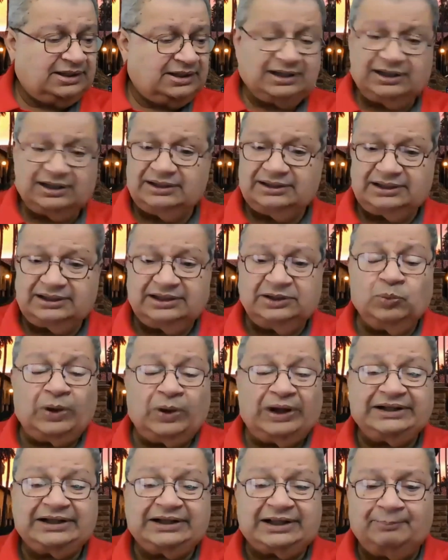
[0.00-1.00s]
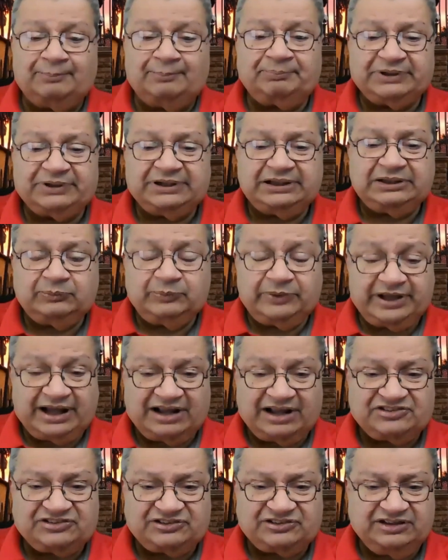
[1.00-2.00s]
In one company, we
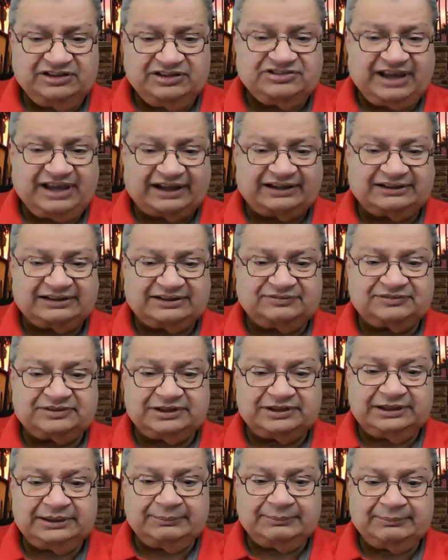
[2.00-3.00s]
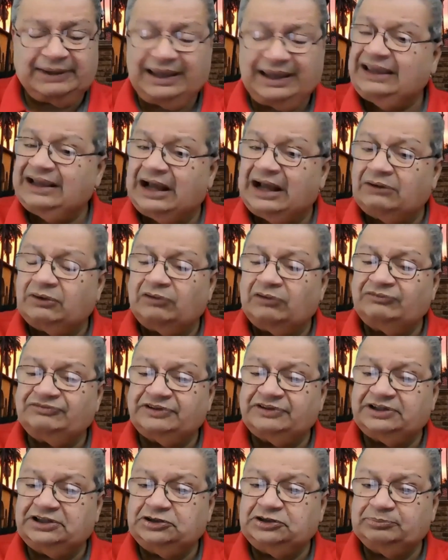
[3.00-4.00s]
asked the executive team, hey, how
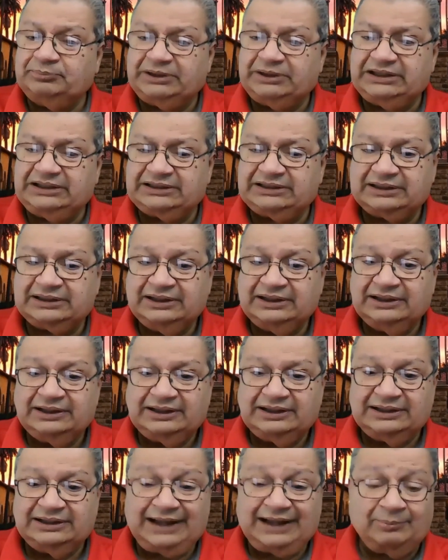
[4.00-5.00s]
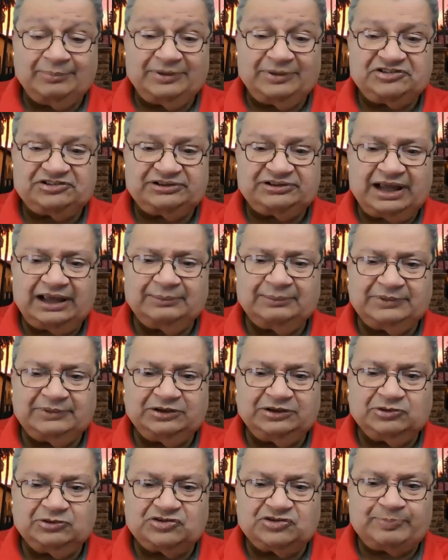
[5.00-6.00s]
often do you meet? And how much time
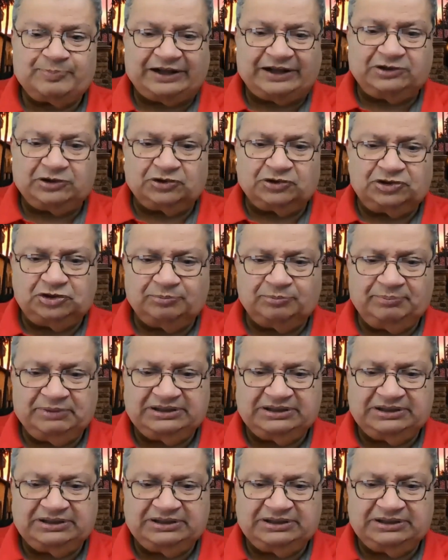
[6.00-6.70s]
do you spend on your